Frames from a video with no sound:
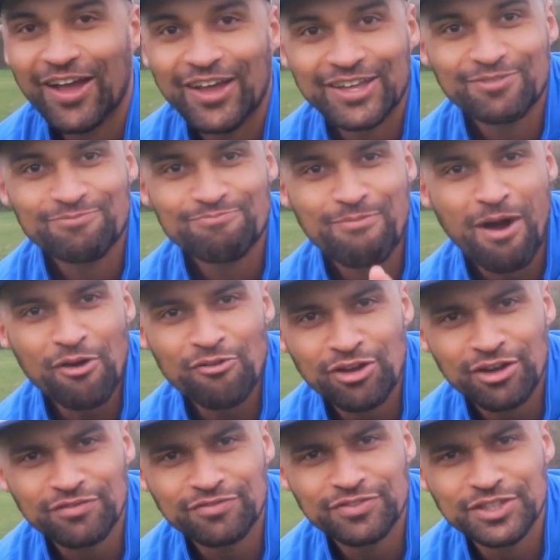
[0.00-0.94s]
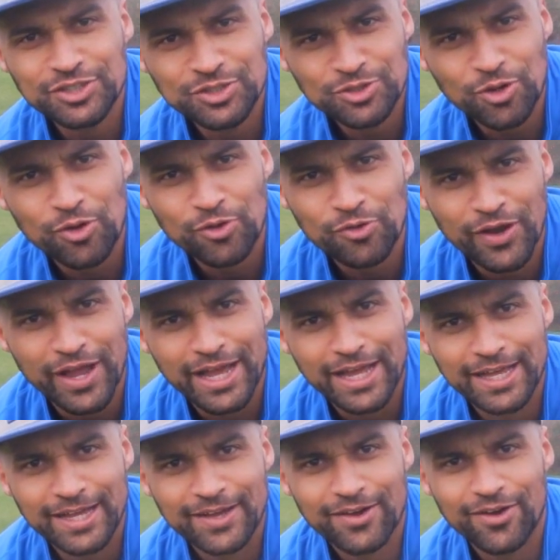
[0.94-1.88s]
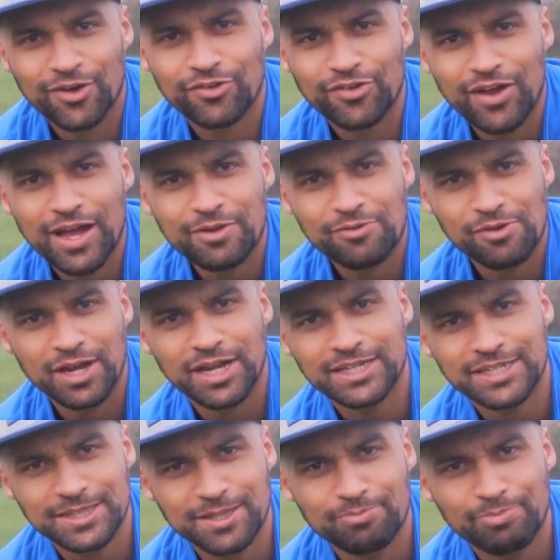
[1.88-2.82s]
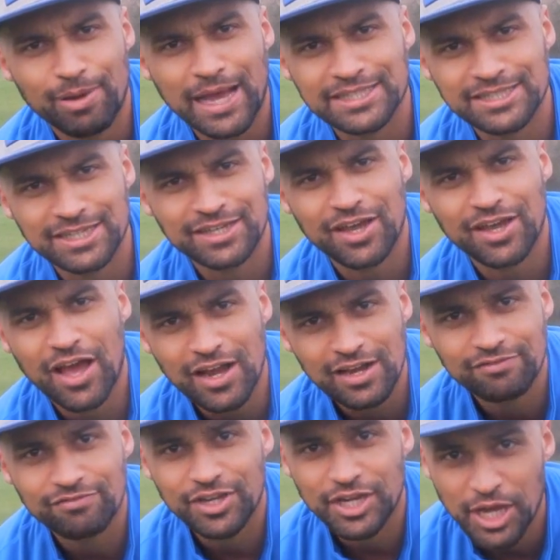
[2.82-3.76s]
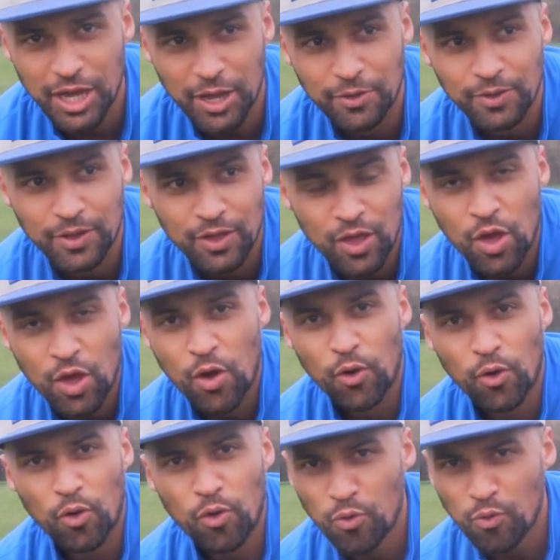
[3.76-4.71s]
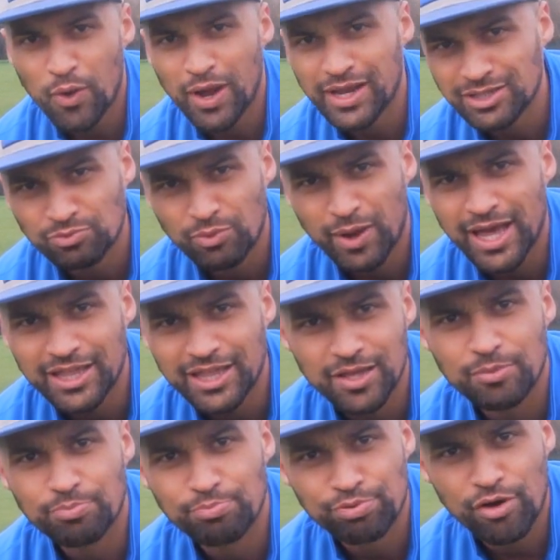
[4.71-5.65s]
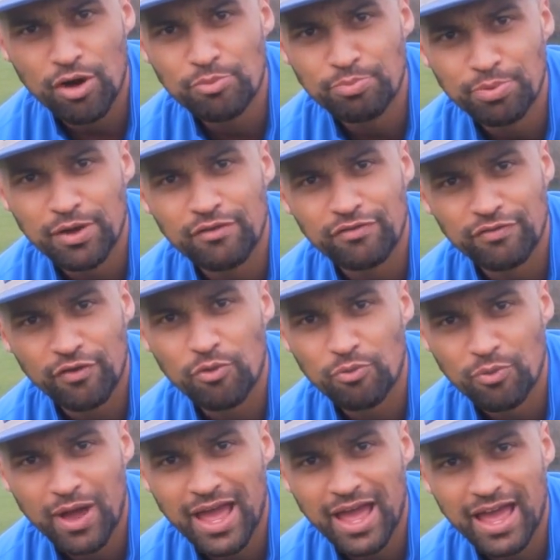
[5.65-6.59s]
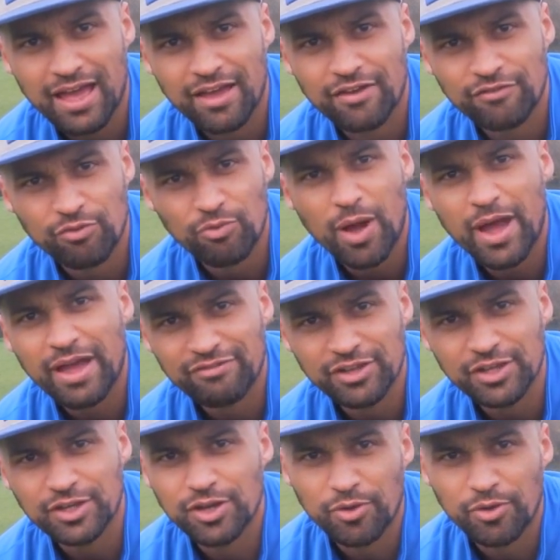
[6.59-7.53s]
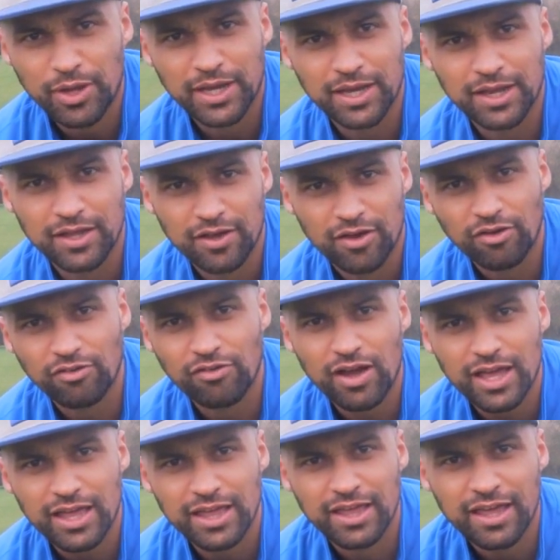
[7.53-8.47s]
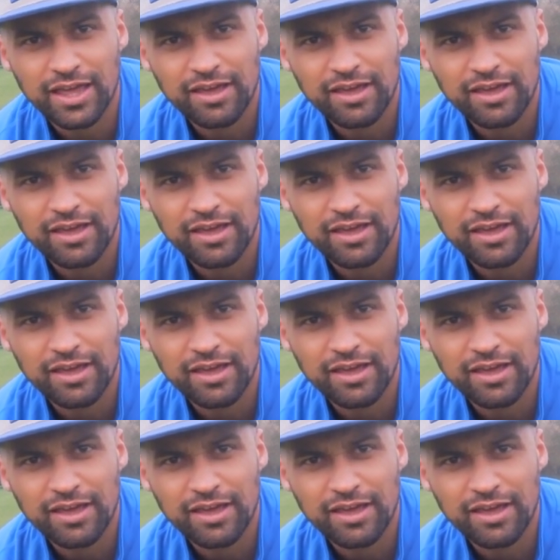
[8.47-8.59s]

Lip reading: Moral of the story, alright, when I did the passing curling video, always wear the appropriate footwear for whatever you're doing, alright?